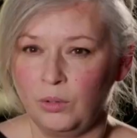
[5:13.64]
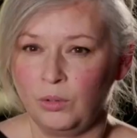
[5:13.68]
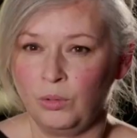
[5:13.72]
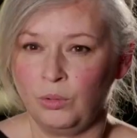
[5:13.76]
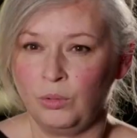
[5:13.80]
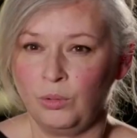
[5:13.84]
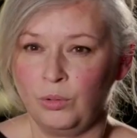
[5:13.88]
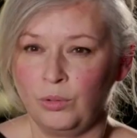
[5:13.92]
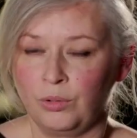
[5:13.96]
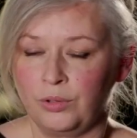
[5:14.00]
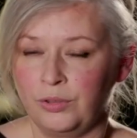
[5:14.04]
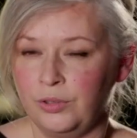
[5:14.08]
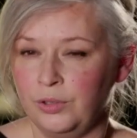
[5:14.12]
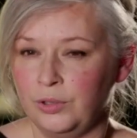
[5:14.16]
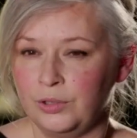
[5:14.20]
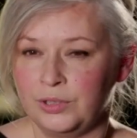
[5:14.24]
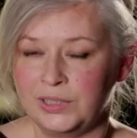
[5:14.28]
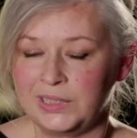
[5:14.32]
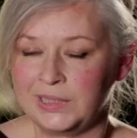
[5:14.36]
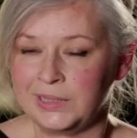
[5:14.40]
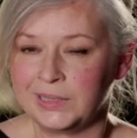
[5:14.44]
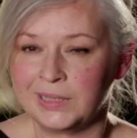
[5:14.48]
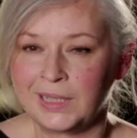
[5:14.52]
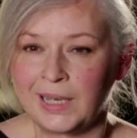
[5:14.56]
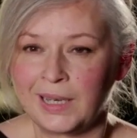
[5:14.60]
or
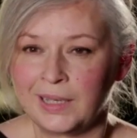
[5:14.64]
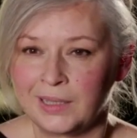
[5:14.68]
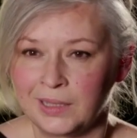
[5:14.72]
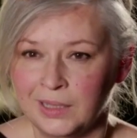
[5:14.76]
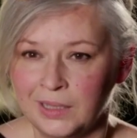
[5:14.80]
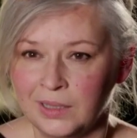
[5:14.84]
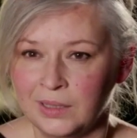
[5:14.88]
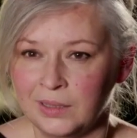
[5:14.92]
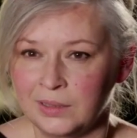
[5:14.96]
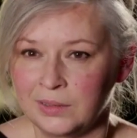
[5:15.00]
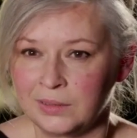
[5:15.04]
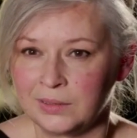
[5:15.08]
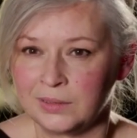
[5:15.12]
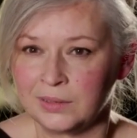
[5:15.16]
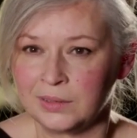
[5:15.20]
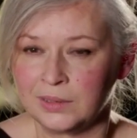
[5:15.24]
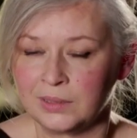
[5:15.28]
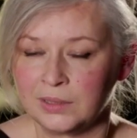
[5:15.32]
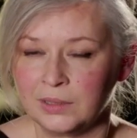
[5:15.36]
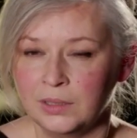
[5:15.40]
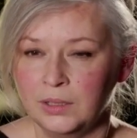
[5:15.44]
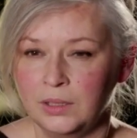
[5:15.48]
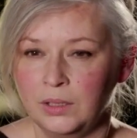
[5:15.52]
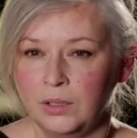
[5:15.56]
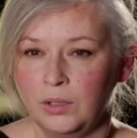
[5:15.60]
30
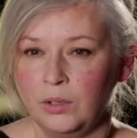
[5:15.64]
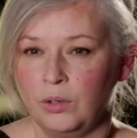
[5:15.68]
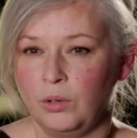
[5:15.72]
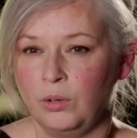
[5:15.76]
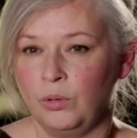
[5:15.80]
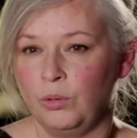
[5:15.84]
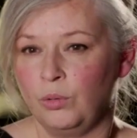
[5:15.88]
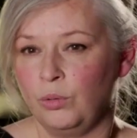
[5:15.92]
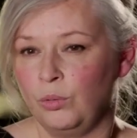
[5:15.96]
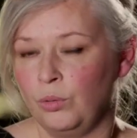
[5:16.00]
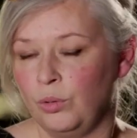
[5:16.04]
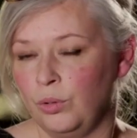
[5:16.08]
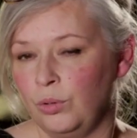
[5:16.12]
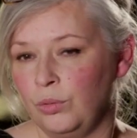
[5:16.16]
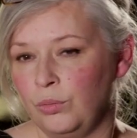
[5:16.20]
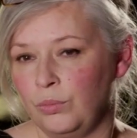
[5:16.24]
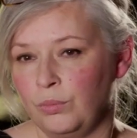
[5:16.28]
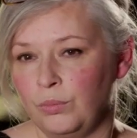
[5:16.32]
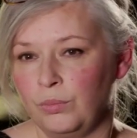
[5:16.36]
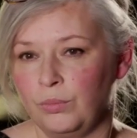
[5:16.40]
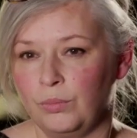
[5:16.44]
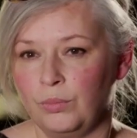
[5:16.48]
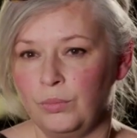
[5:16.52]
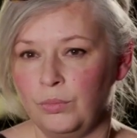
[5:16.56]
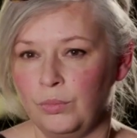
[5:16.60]
seconds or
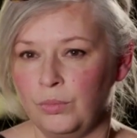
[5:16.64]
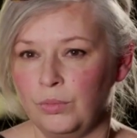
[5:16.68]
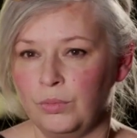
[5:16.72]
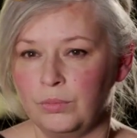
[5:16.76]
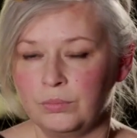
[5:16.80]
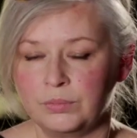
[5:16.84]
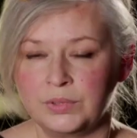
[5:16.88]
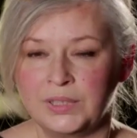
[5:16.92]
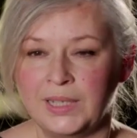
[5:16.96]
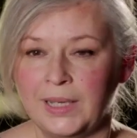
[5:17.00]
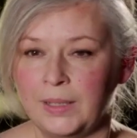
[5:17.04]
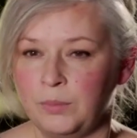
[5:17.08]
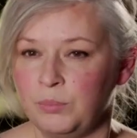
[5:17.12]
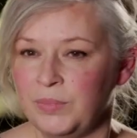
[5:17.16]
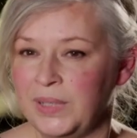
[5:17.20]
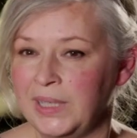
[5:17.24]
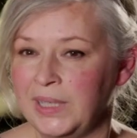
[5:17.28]
10